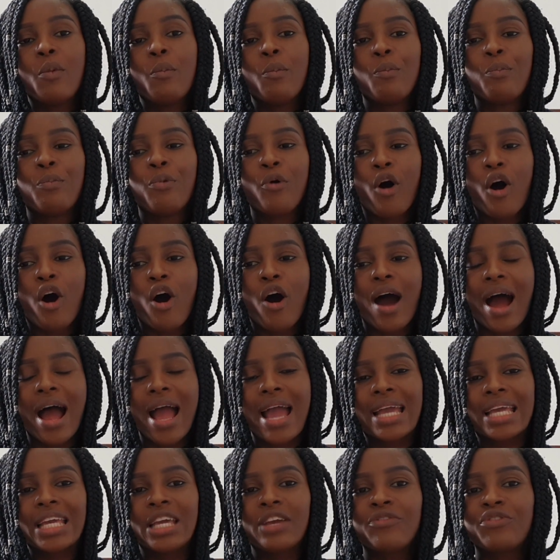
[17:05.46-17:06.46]

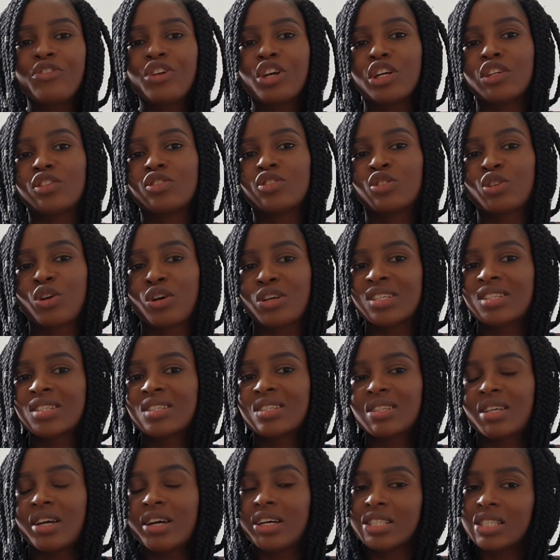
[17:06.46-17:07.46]
But if you're
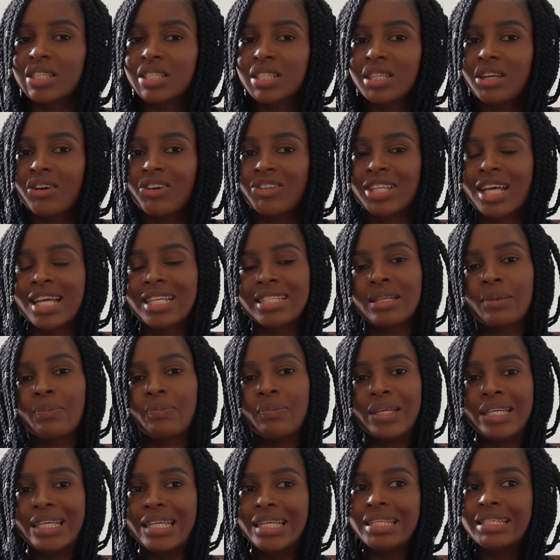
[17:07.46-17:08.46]
just starting out as a
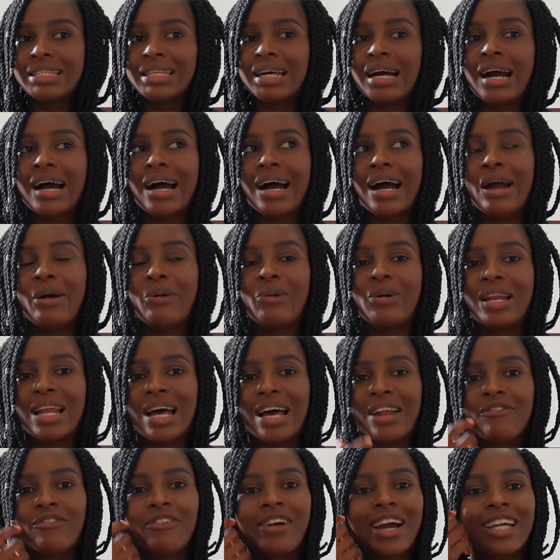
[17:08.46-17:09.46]
beginner, I will
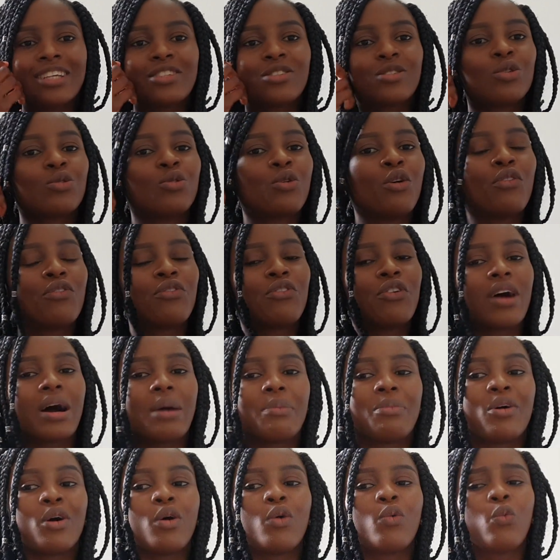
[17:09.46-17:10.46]
advise you go for
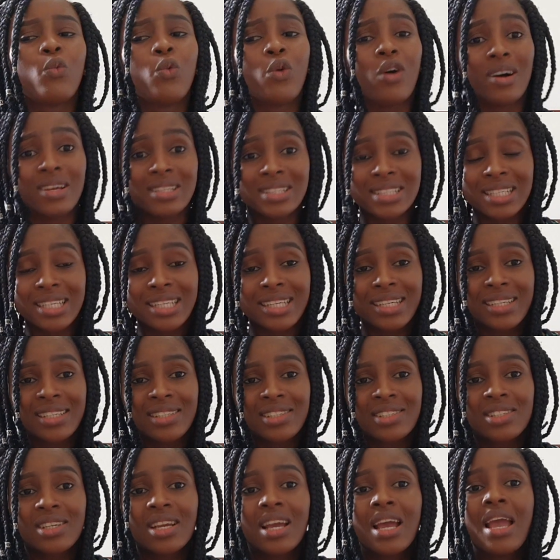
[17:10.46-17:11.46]
about 1
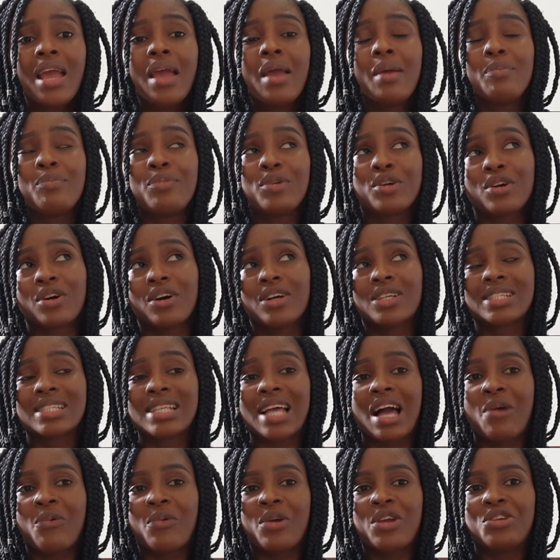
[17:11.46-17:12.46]
inch, because
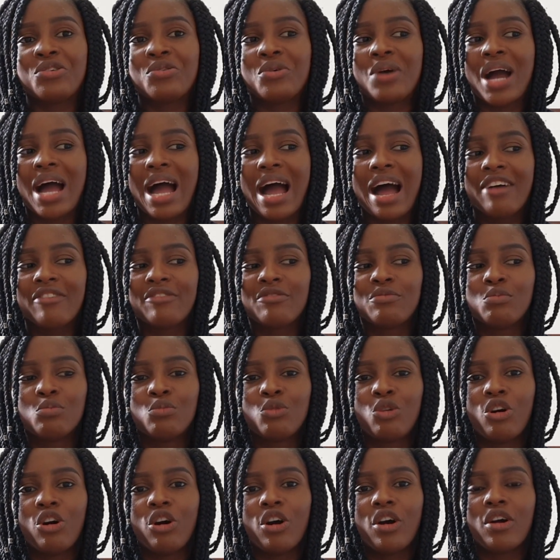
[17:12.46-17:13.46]
that way you have
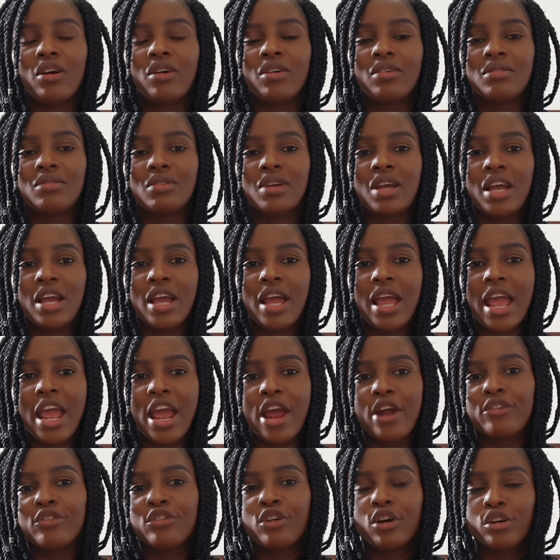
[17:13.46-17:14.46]
more
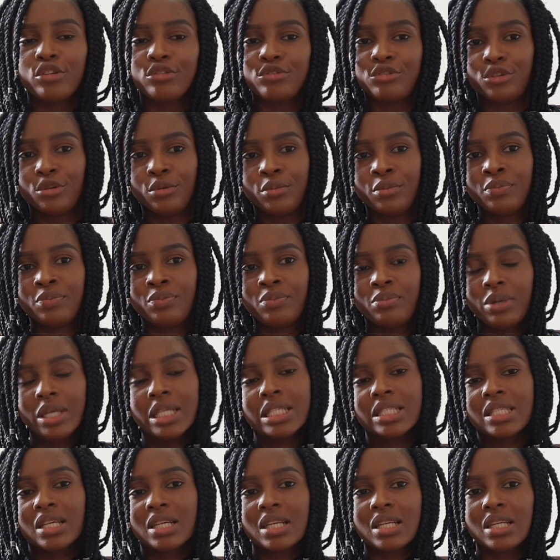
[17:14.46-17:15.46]
error room.
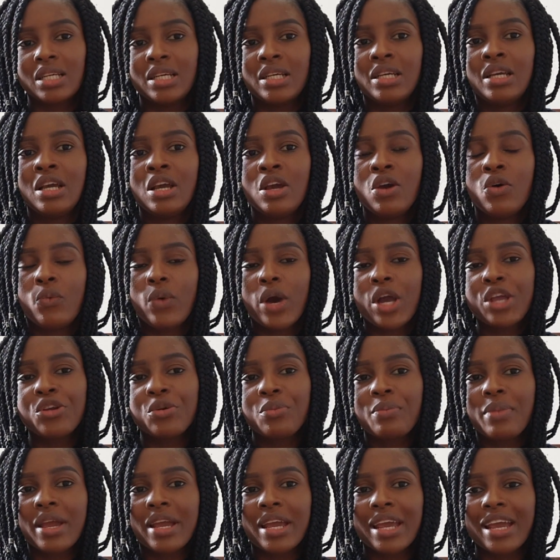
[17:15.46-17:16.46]
Basically, when
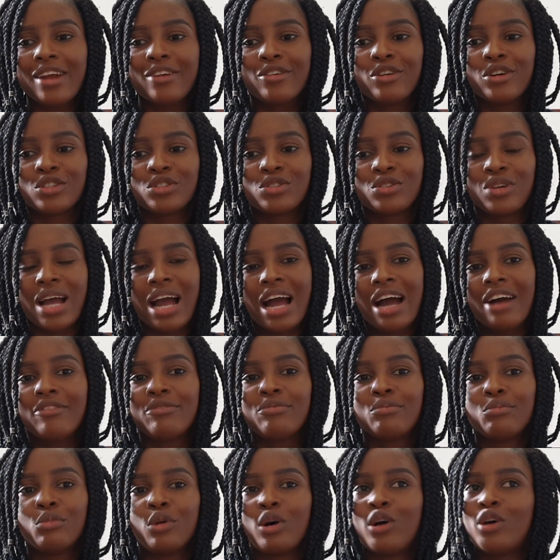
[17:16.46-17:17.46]
you make errors, you
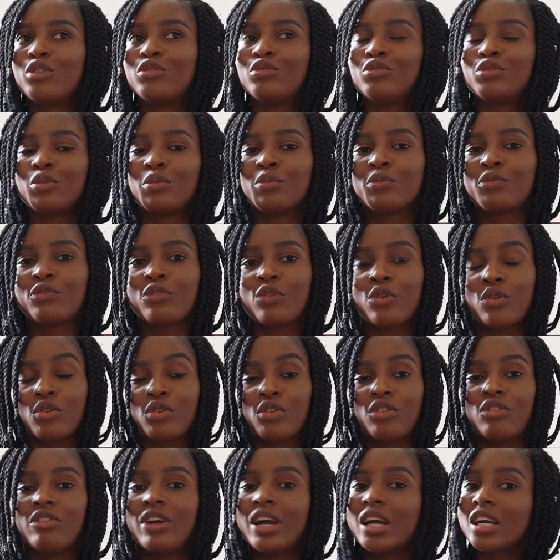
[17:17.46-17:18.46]
have more room for
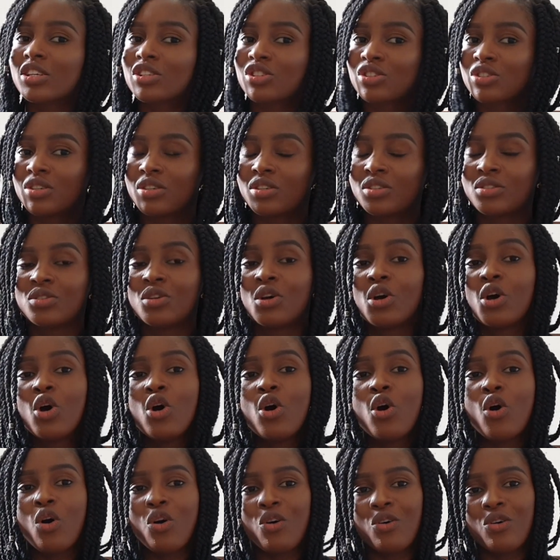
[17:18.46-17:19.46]
correction,
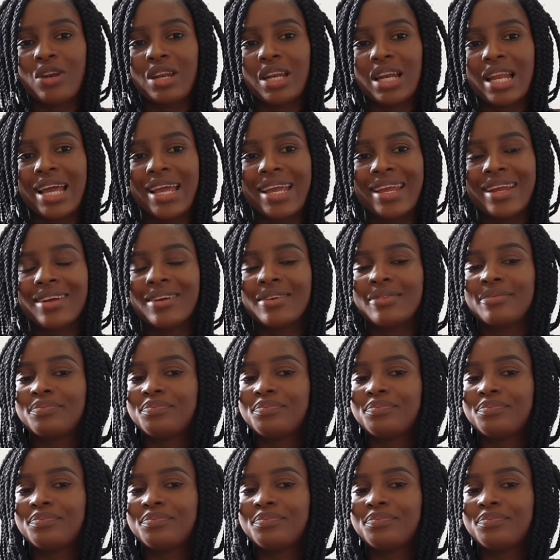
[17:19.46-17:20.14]
unlike